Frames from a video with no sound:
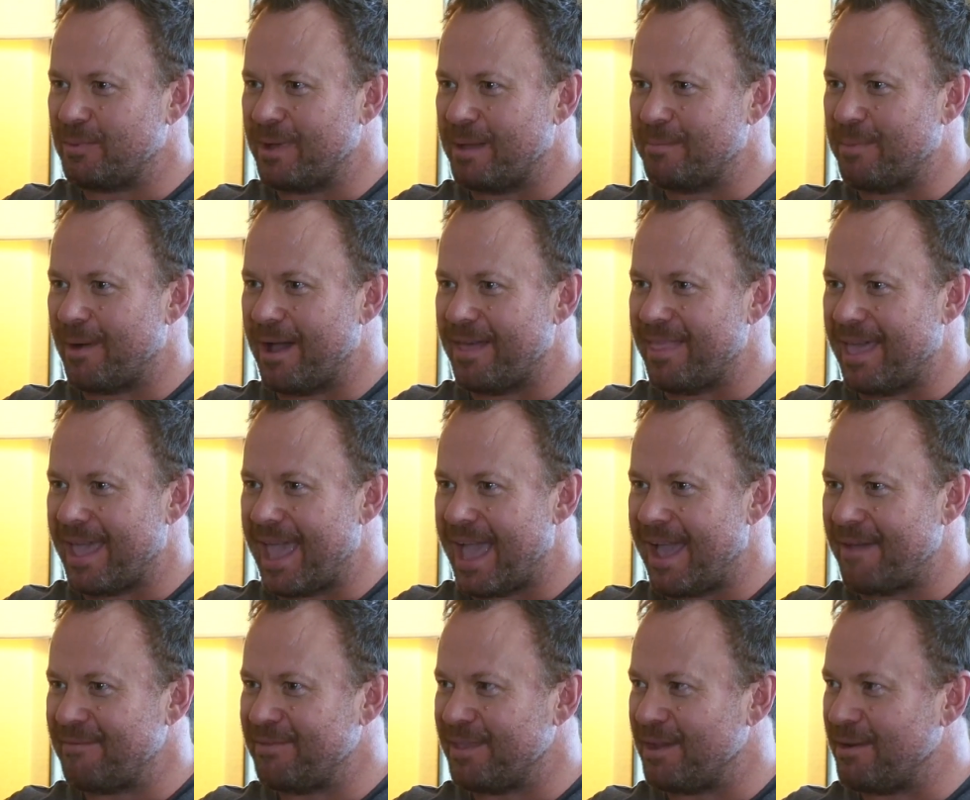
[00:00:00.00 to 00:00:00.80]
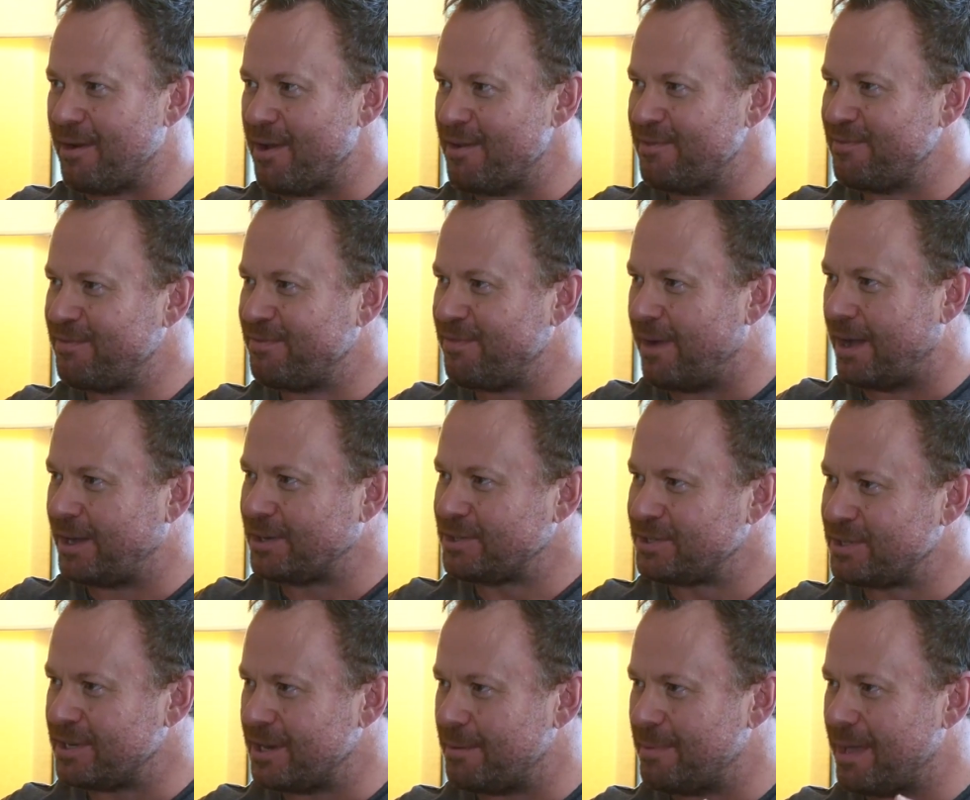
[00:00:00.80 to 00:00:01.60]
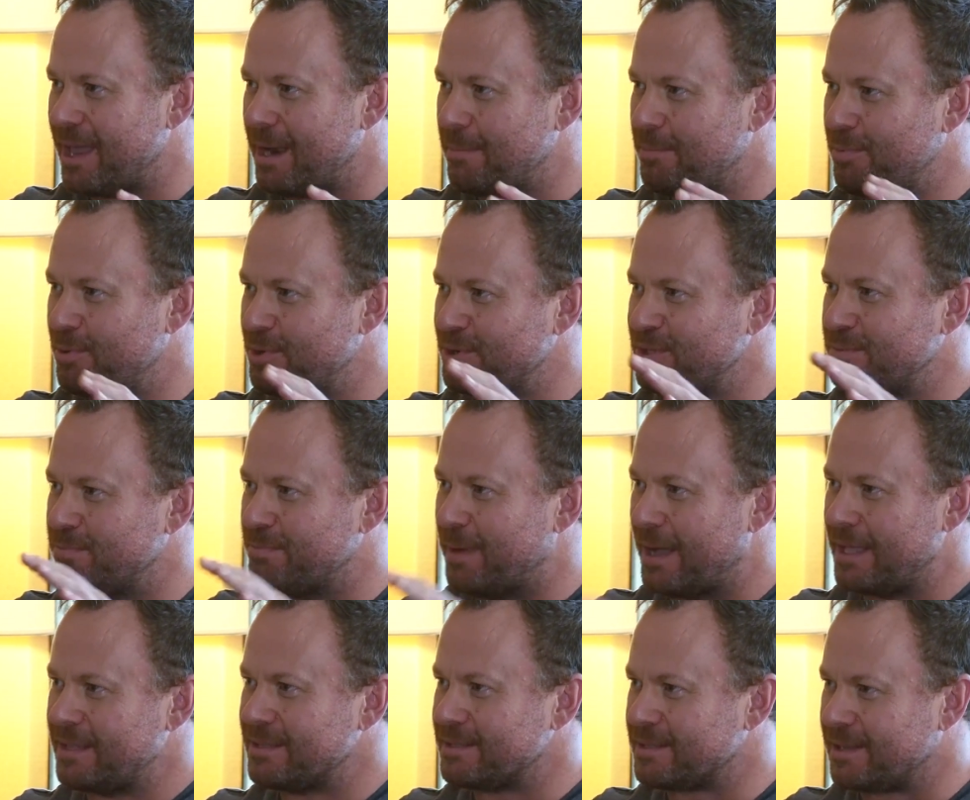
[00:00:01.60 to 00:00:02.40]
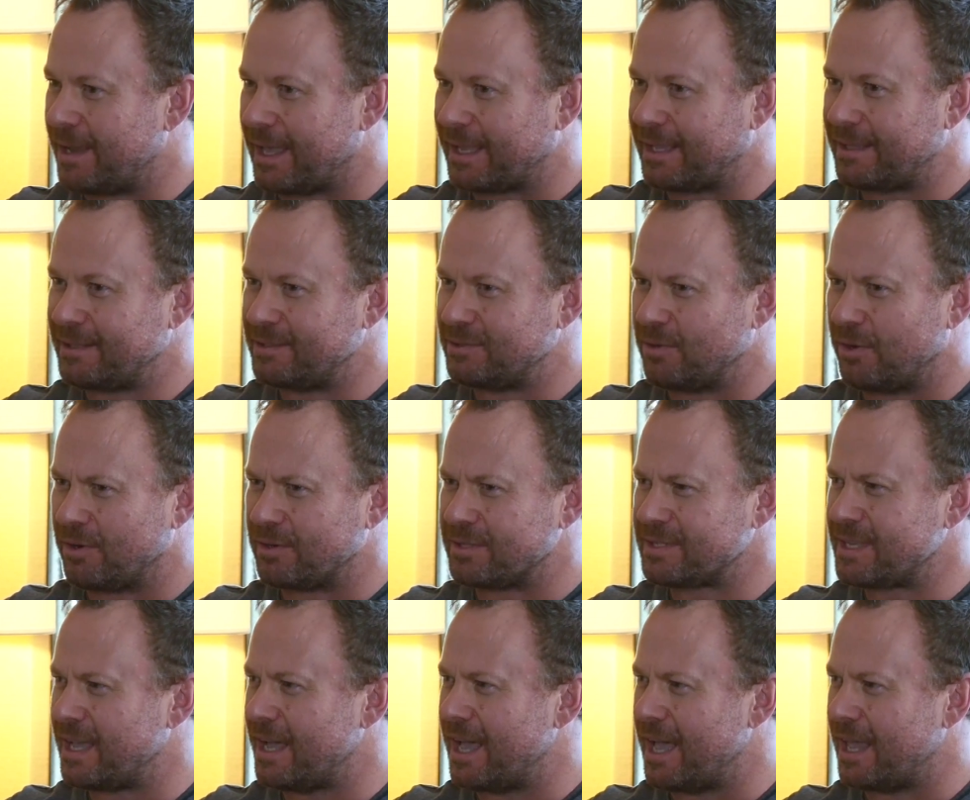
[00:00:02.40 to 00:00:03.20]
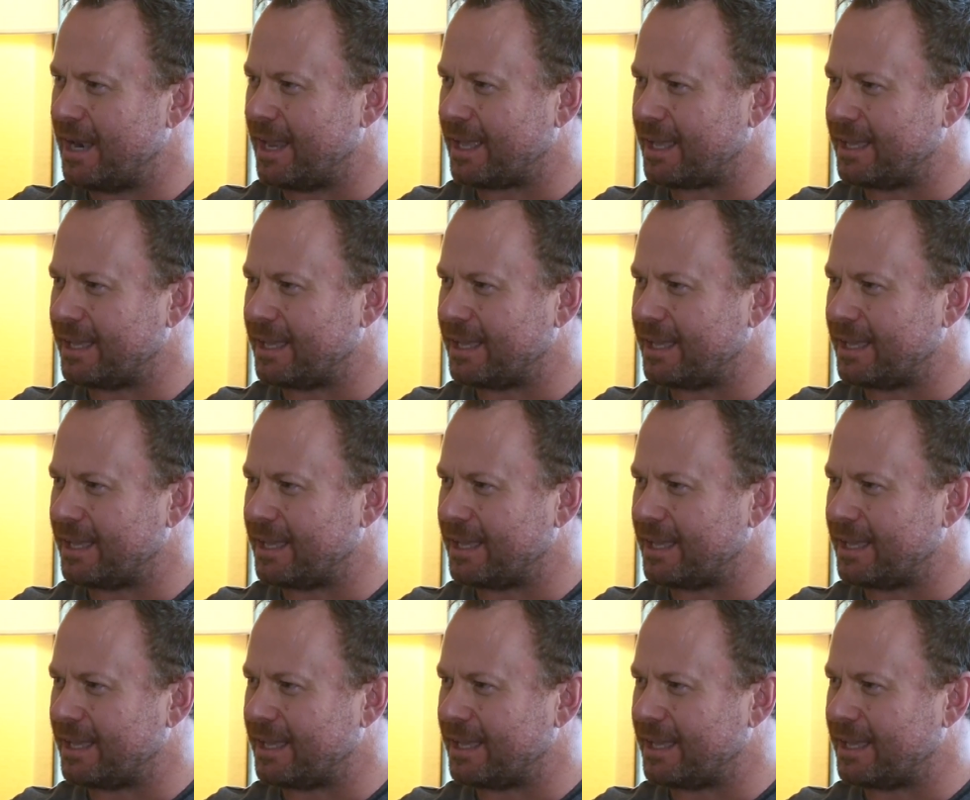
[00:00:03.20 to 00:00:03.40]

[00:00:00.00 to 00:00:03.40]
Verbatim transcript: whereby they have their own function to be able to push buttons like dogs can't.